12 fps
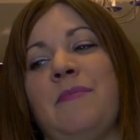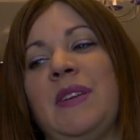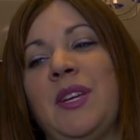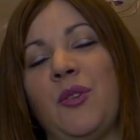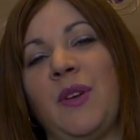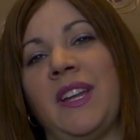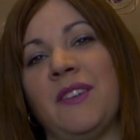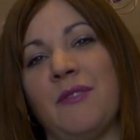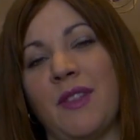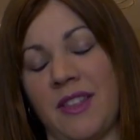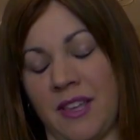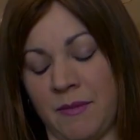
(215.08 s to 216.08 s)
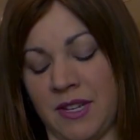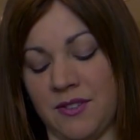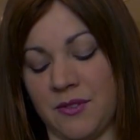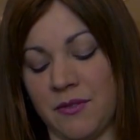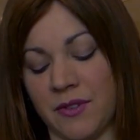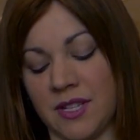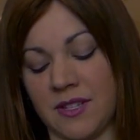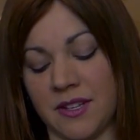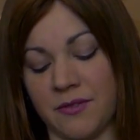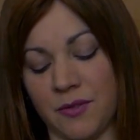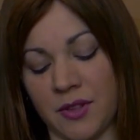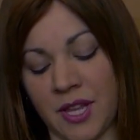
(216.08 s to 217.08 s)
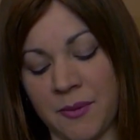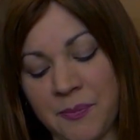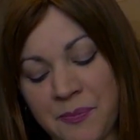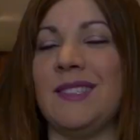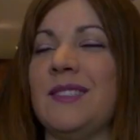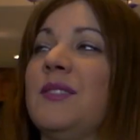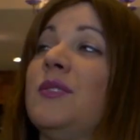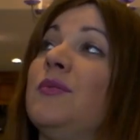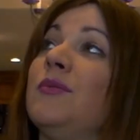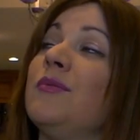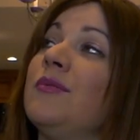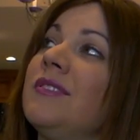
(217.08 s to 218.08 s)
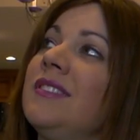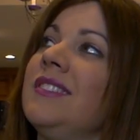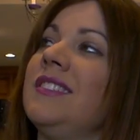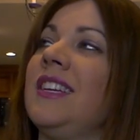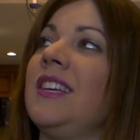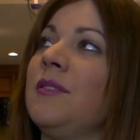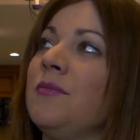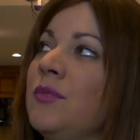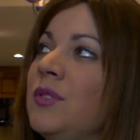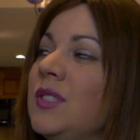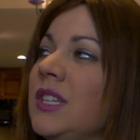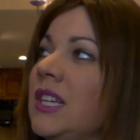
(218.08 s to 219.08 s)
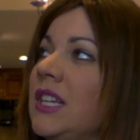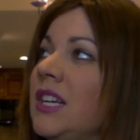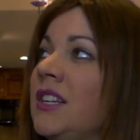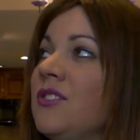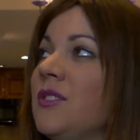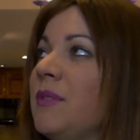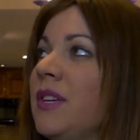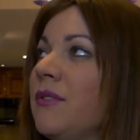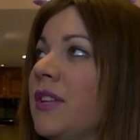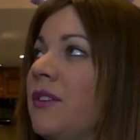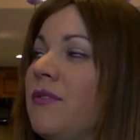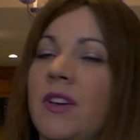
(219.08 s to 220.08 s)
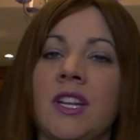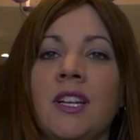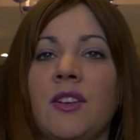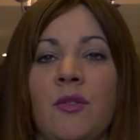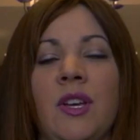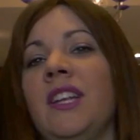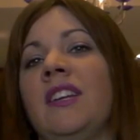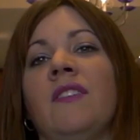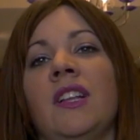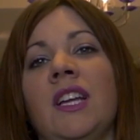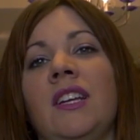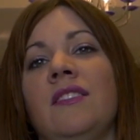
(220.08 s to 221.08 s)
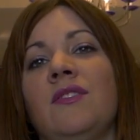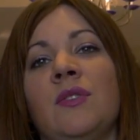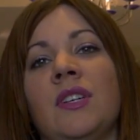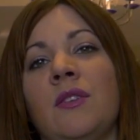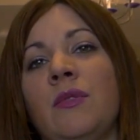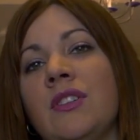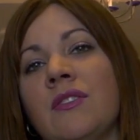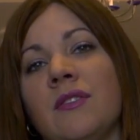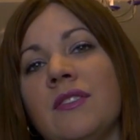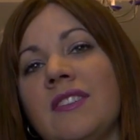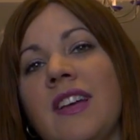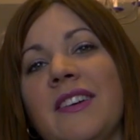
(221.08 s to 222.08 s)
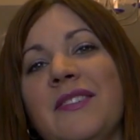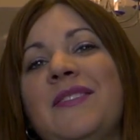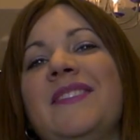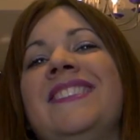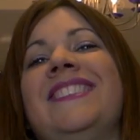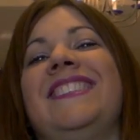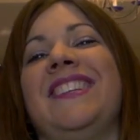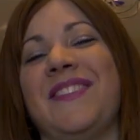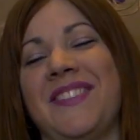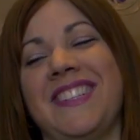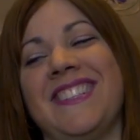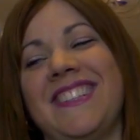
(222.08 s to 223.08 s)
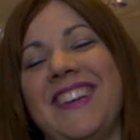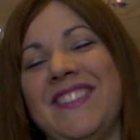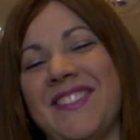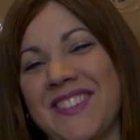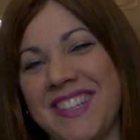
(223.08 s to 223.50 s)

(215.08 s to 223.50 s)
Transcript: being creative with them and doing fun stuff with them. So, music. And just being fun and creative. I like doing original stuff, different stuff.